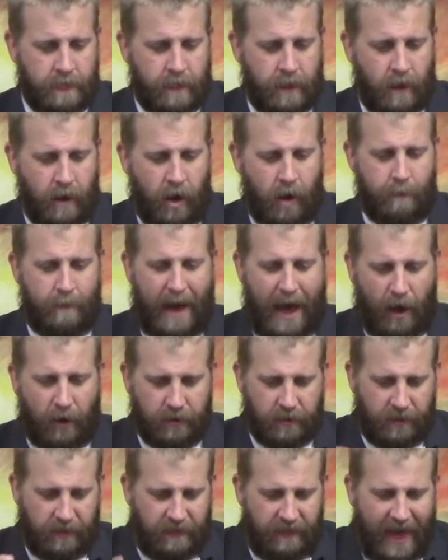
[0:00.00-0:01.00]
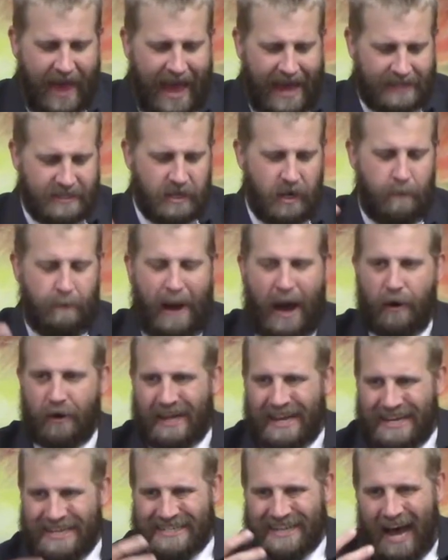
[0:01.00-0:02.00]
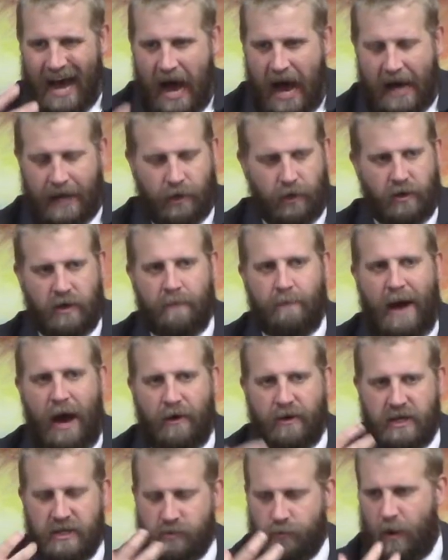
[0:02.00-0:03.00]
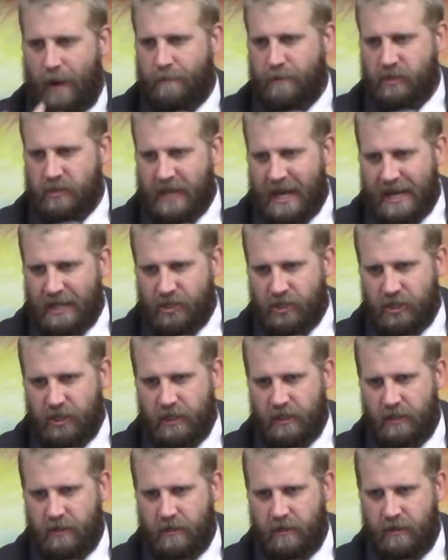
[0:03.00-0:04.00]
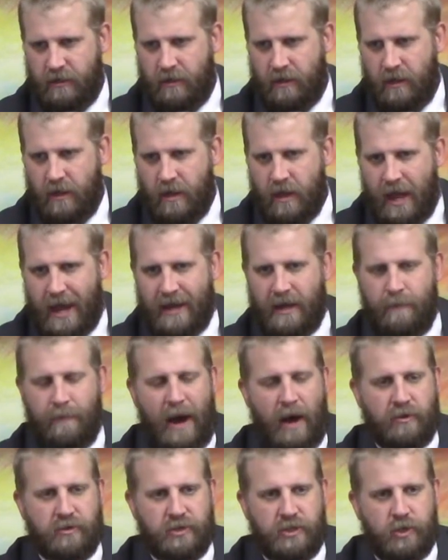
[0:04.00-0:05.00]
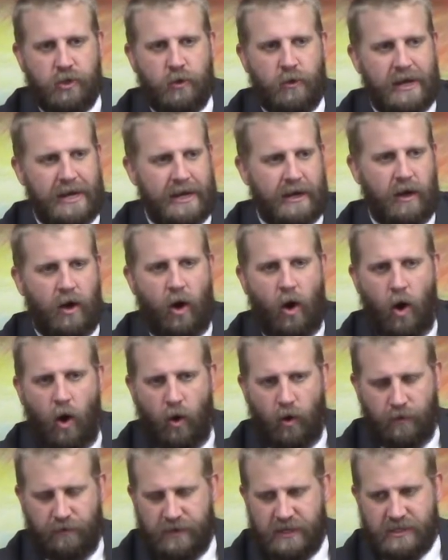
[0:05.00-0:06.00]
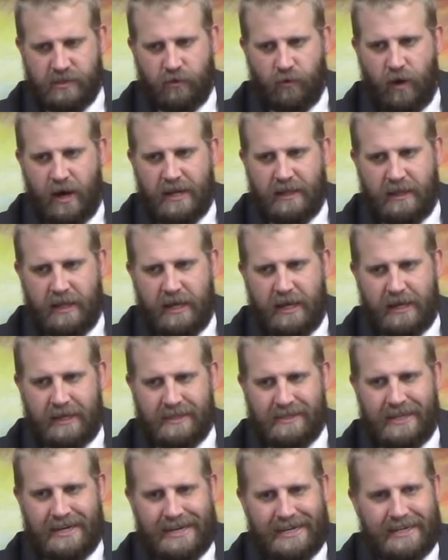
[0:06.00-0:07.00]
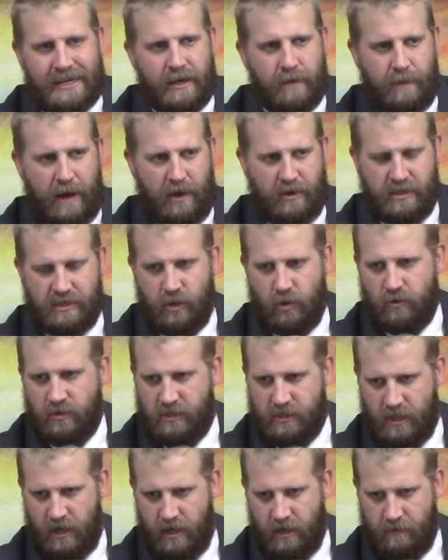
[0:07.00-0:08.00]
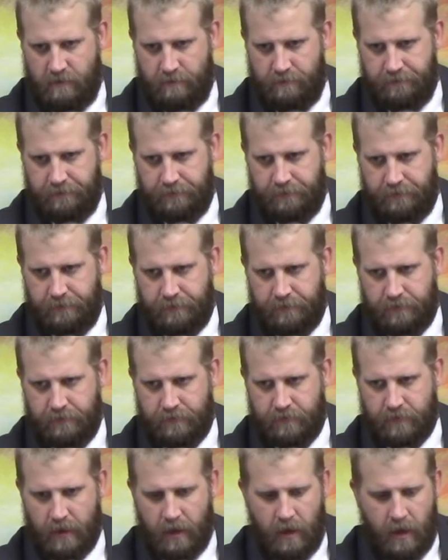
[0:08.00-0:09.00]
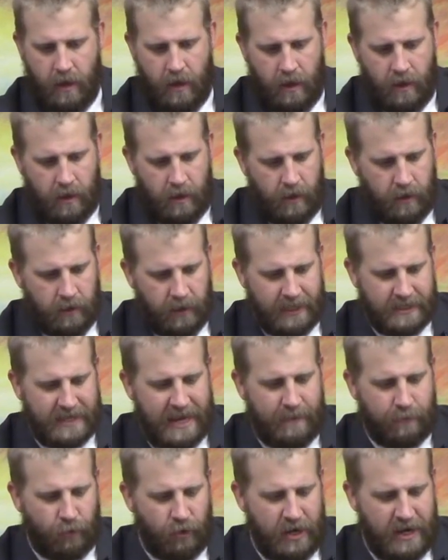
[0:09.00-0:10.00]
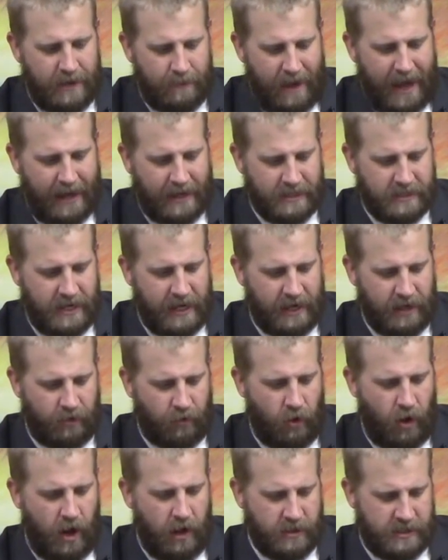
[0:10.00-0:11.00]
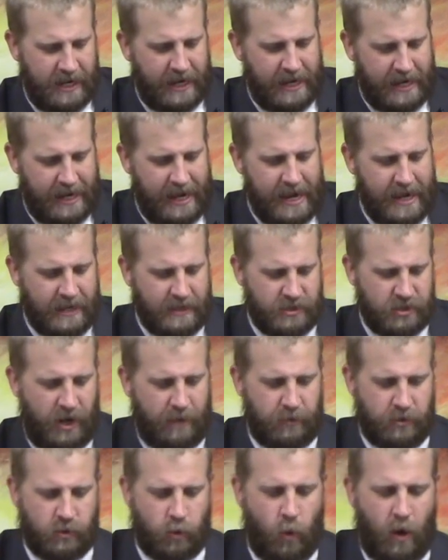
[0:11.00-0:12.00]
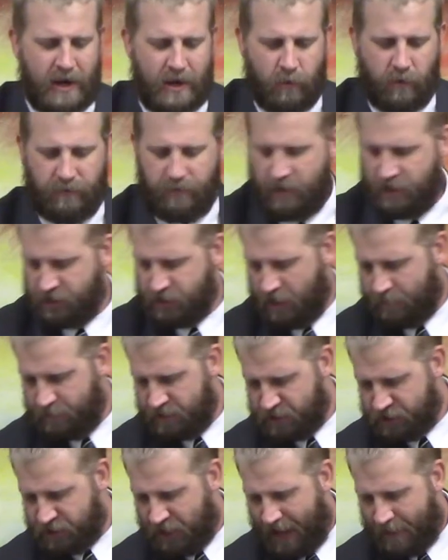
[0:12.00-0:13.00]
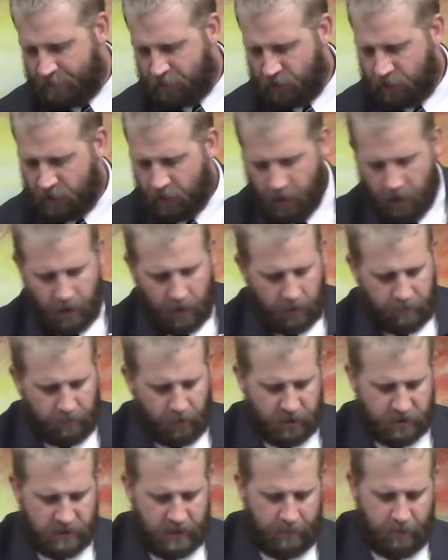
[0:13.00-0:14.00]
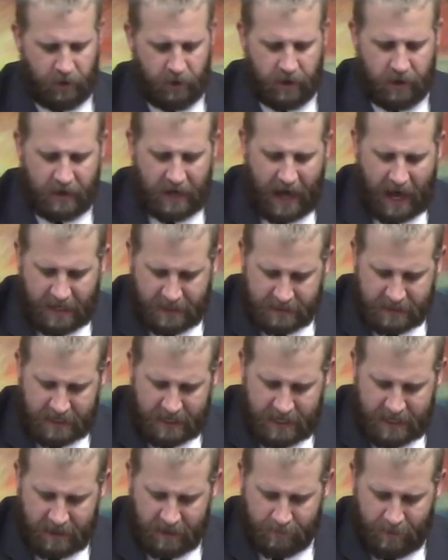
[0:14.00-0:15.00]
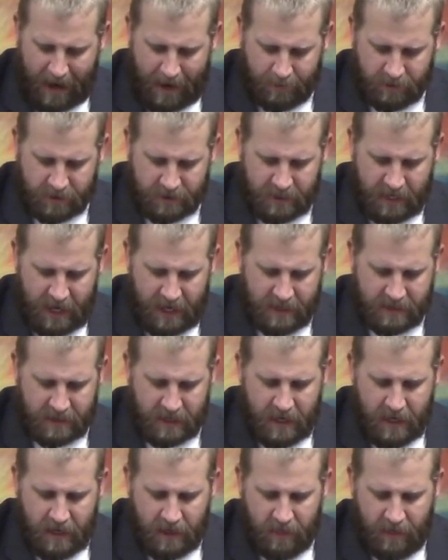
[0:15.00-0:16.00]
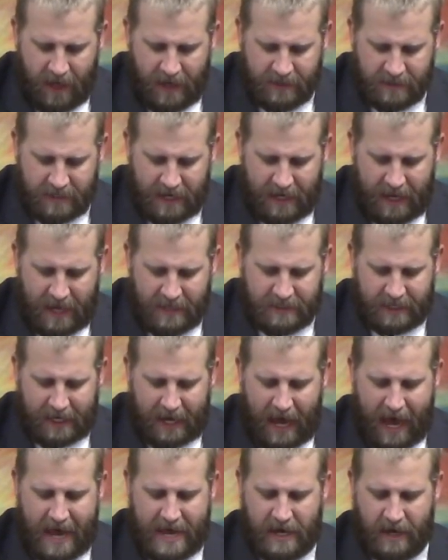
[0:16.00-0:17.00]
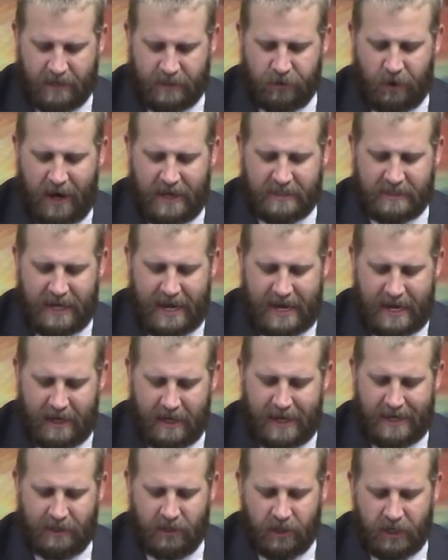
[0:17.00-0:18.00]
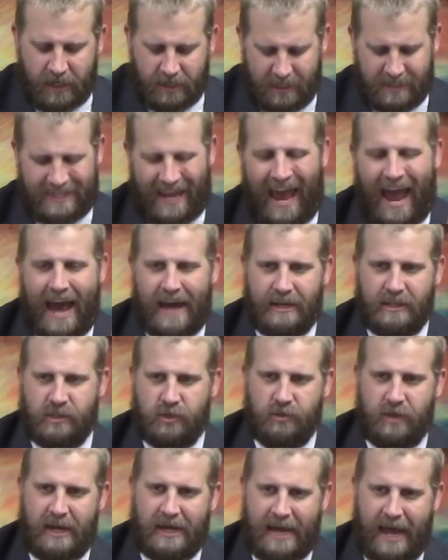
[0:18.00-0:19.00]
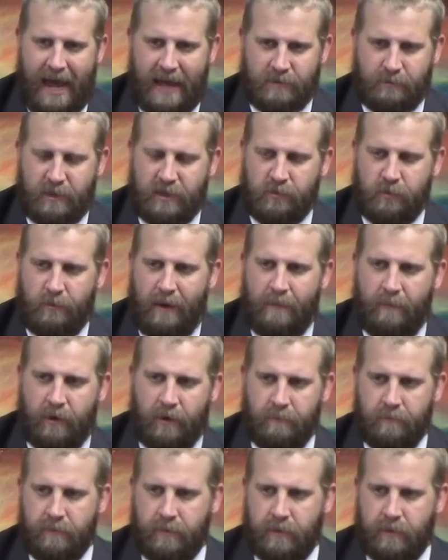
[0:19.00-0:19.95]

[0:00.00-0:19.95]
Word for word: about that, about his honor and about his reputation and about doing all of these great things than he did about his own son. Let's keep reading back in 2nd, 2nd Kings chapter 20. We'll finish up this chapter. Verse number 19, the Bible says, Then said Hezekiah unto Isaiah, and look at this attitude that he has. Because remember,